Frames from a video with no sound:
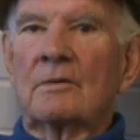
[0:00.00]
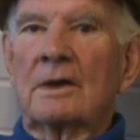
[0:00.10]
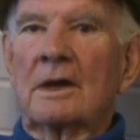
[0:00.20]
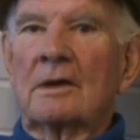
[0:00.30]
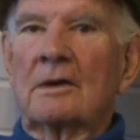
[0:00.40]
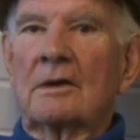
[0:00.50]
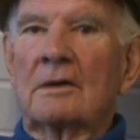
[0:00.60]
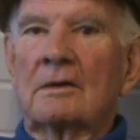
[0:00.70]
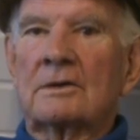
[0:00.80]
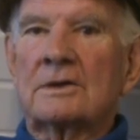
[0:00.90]
We had
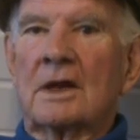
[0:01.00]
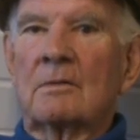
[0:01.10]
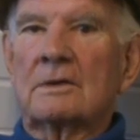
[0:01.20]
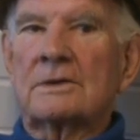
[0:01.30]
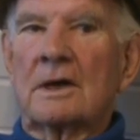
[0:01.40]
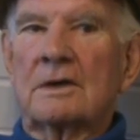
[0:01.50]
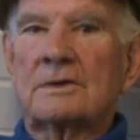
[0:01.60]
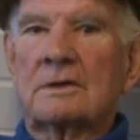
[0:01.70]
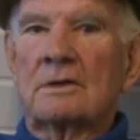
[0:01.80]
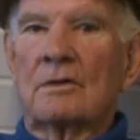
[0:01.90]
a stable
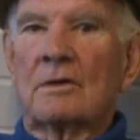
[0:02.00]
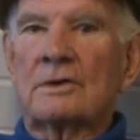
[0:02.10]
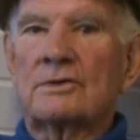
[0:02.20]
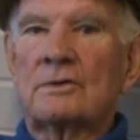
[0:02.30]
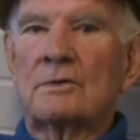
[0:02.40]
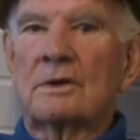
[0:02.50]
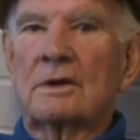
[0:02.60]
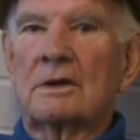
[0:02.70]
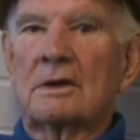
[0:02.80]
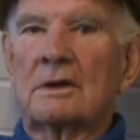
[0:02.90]
sergeant, a
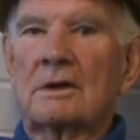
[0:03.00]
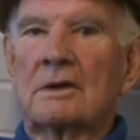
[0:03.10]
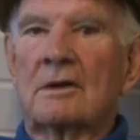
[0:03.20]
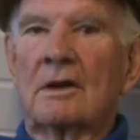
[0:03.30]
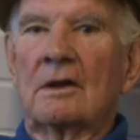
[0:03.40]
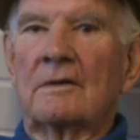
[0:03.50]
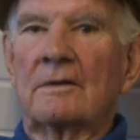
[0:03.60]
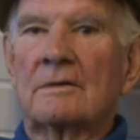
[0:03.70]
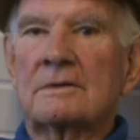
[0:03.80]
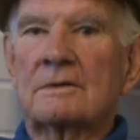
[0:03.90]
horseshoer, all of those.